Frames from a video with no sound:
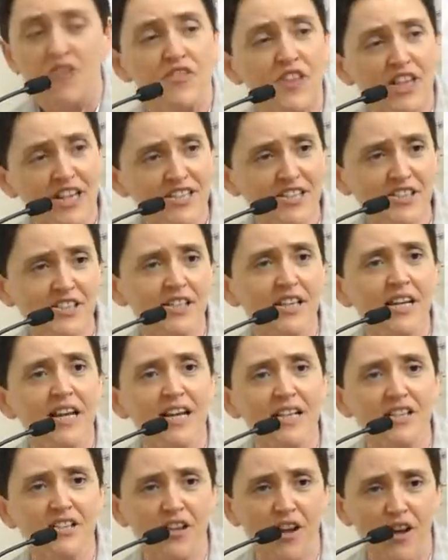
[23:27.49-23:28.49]
This
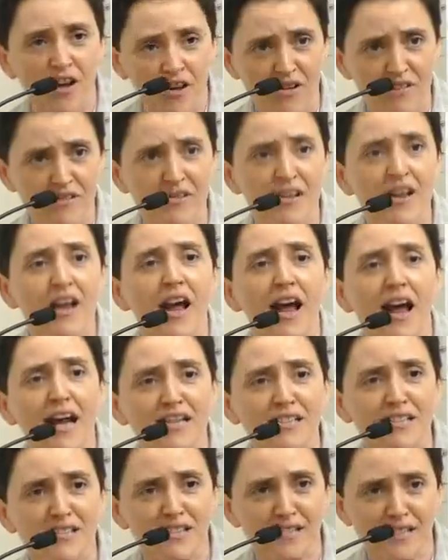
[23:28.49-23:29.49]
is
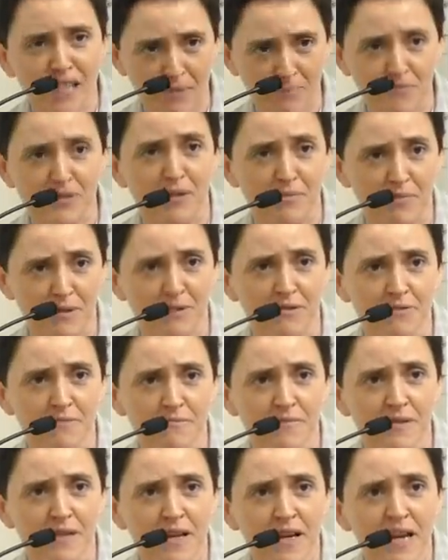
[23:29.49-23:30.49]
unacceptable.